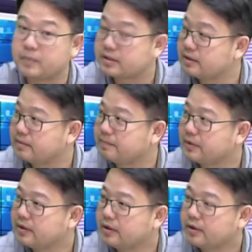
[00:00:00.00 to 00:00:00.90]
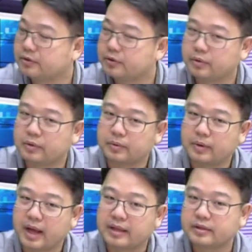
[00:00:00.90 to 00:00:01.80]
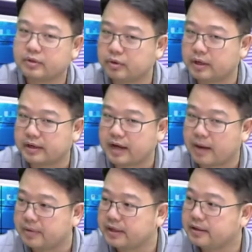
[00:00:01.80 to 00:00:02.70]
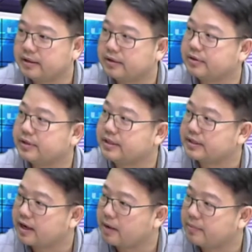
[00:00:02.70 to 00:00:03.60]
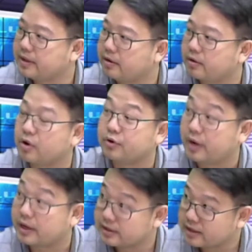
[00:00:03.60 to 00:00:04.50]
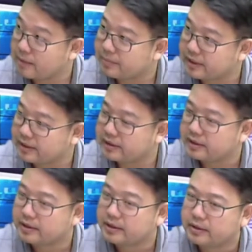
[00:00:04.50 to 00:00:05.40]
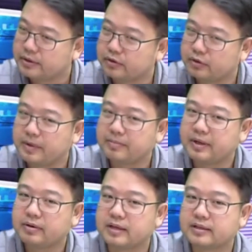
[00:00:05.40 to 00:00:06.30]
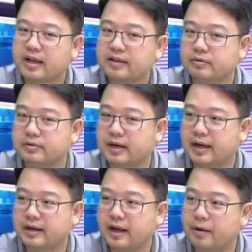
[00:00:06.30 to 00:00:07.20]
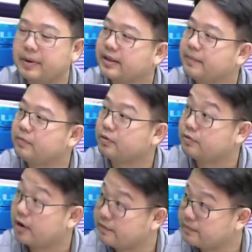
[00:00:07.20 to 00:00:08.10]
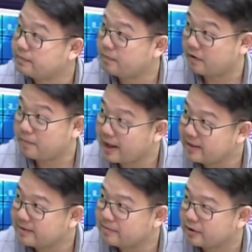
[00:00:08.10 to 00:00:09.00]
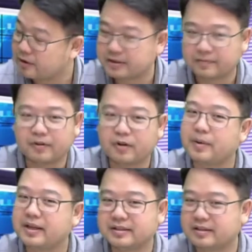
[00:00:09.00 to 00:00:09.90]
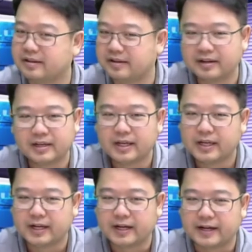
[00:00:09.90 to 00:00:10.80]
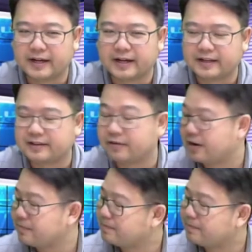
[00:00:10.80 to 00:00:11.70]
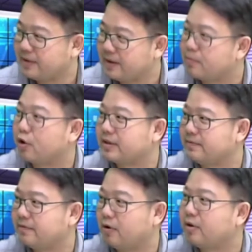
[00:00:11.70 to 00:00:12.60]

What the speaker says: person. So you enter to a company, interior design company or contractor company. So maybe you can start to like helping them to draft floor plan, because the floor plan is a very important for